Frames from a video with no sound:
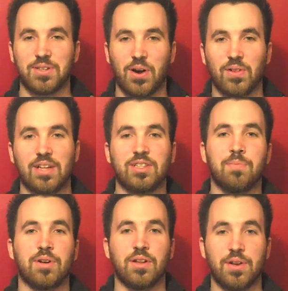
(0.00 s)
note, let's jump
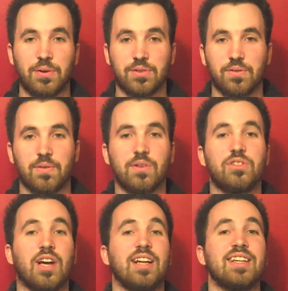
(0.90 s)
into the news.
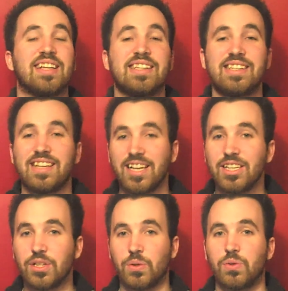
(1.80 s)
China
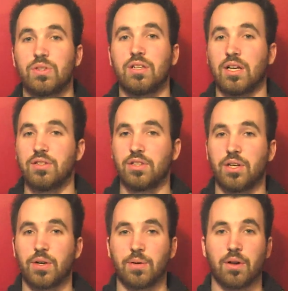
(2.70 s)
continues to tighten
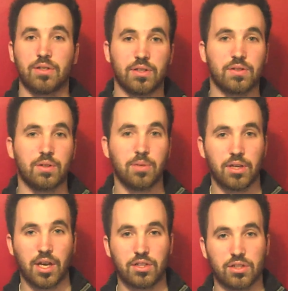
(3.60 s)
security around digital
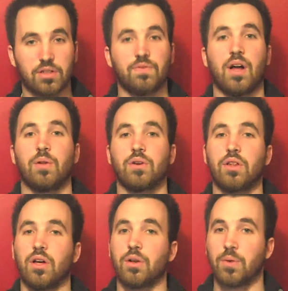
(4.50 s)
communications following all
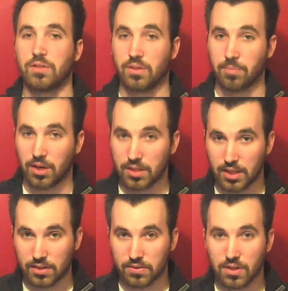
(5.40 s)
the unrest in the Middle
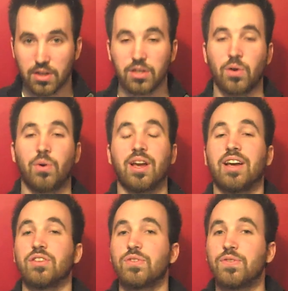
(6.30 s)
East, going
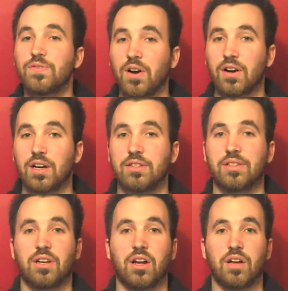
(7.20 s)
as far as to cut